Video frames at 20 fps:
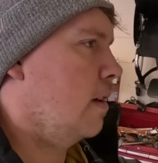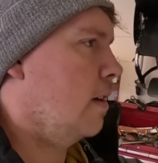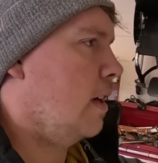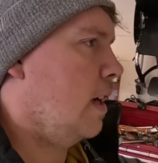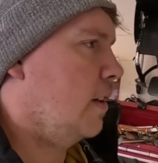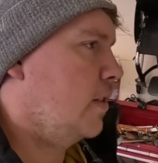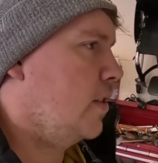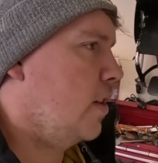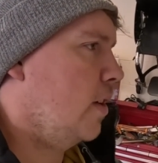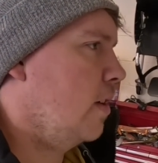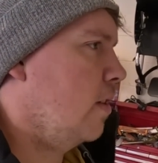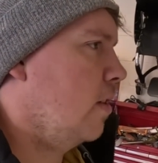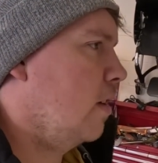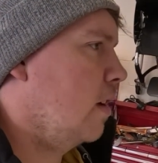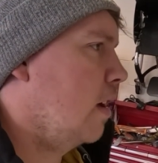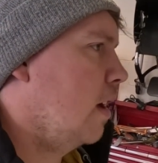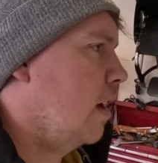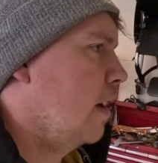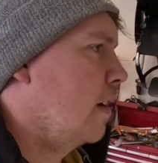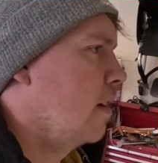I'll turn it
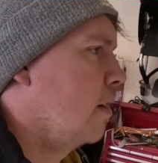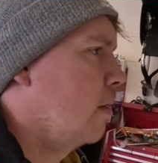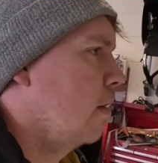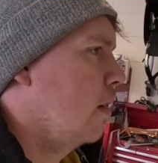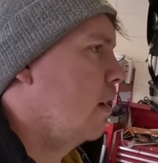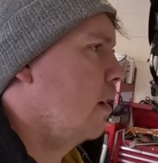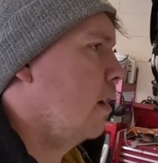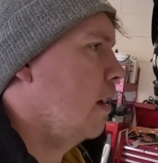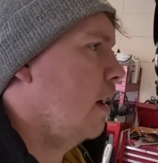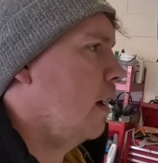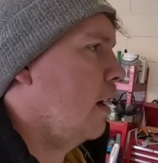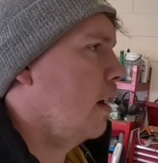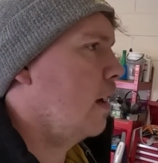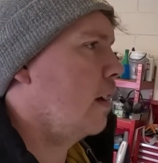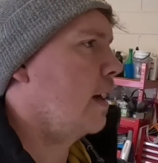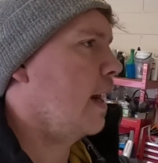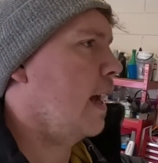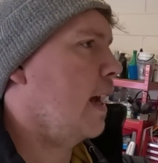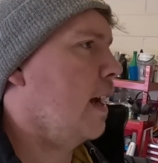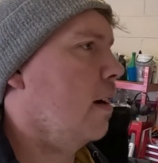all on
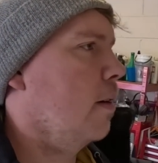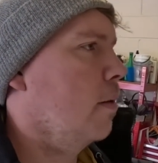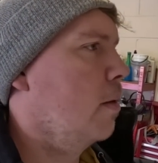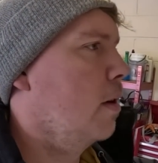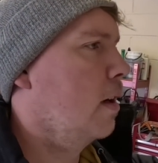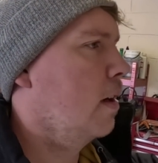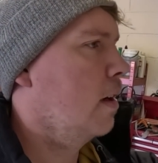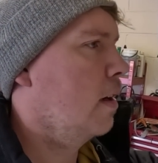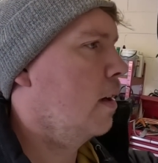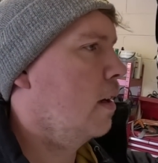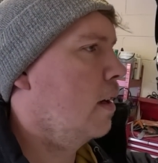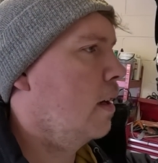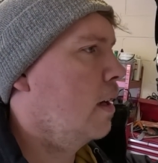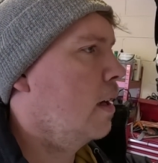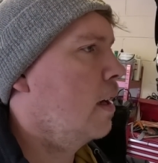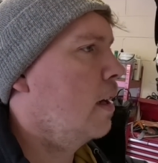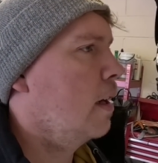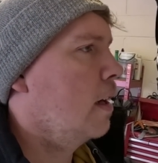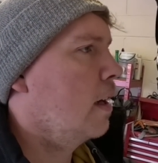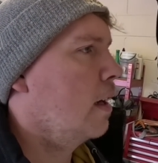now.
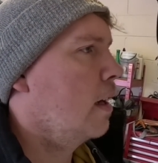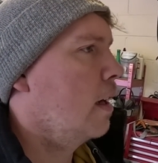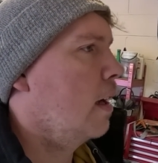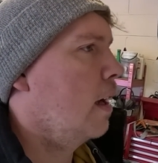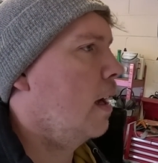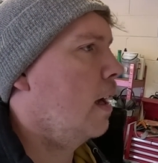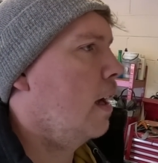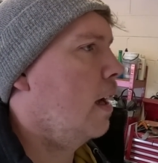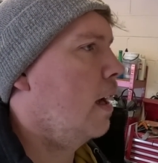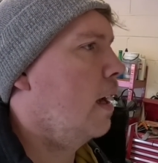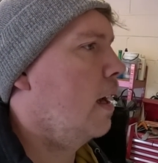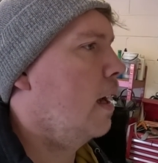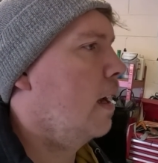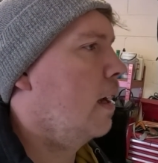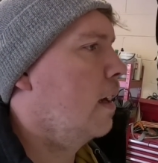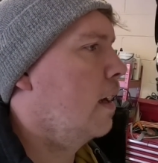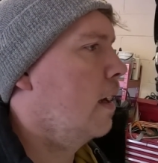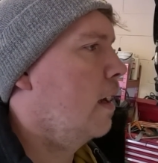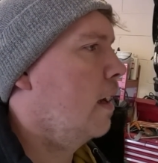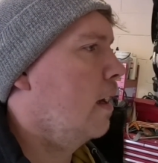
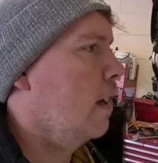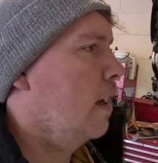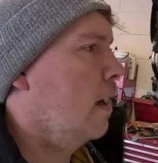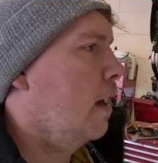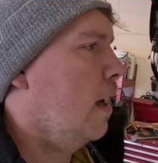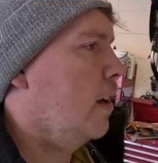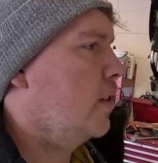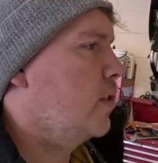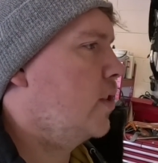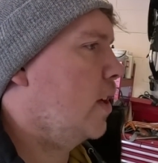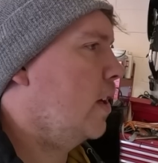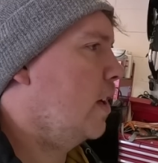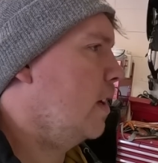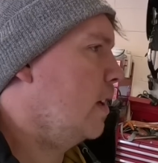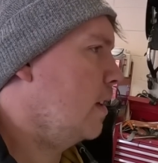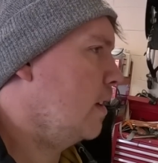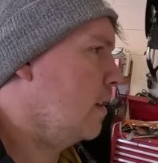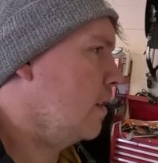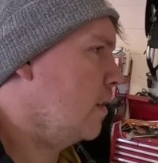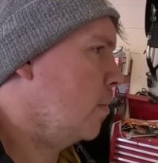I'll
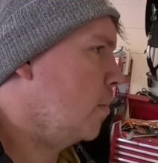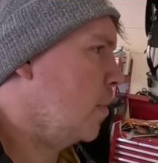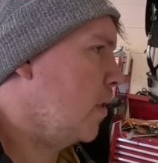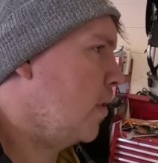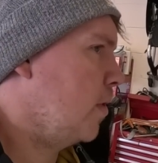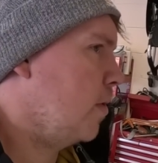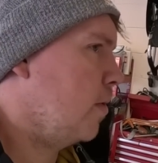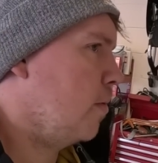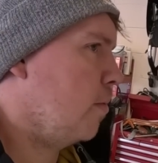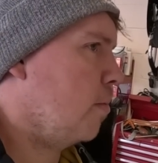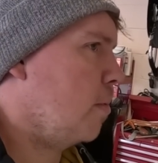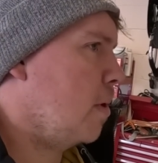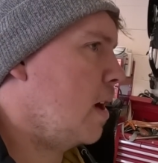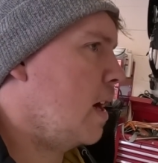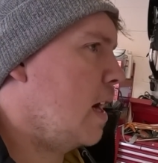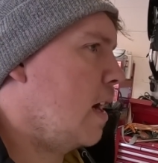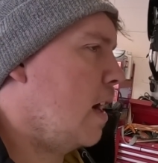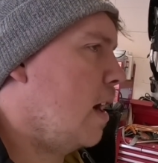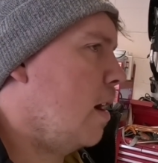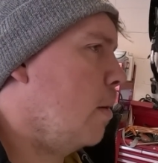turn number
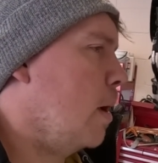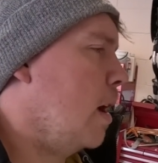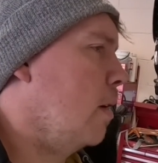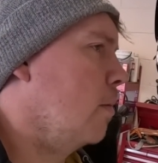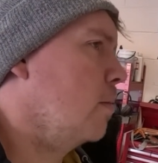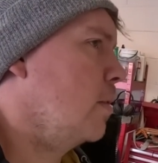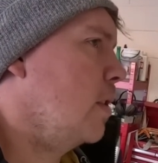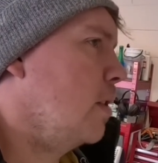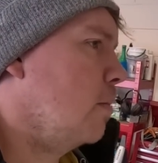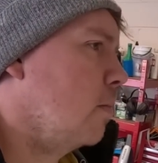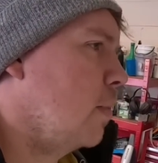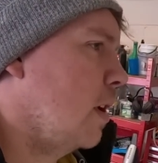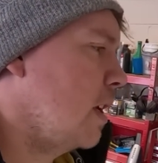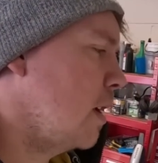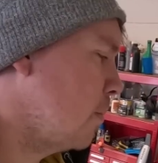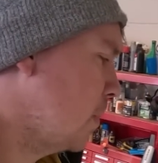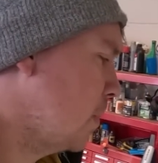3. Oh well, are you